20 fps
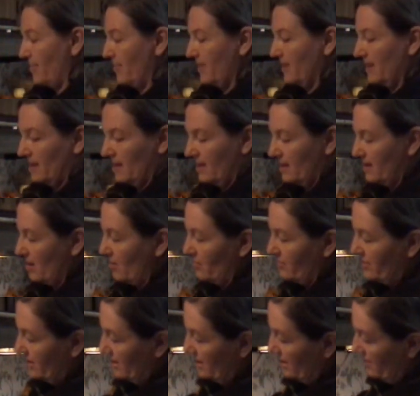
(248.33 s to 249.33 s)
the
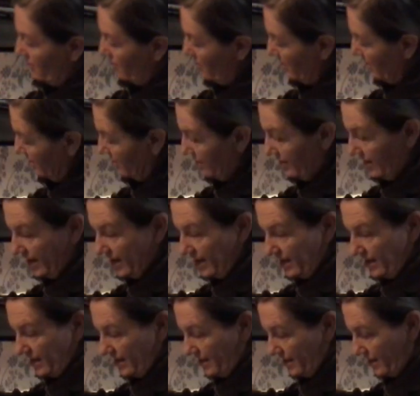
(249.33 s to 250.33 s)
coconut oil,
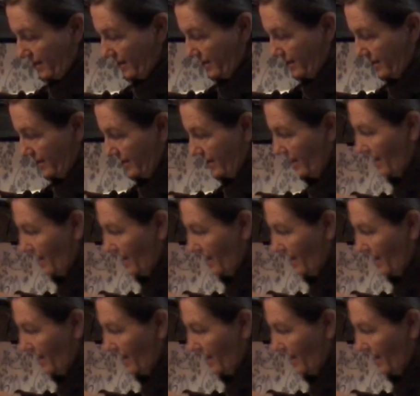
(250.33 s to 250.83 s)
and I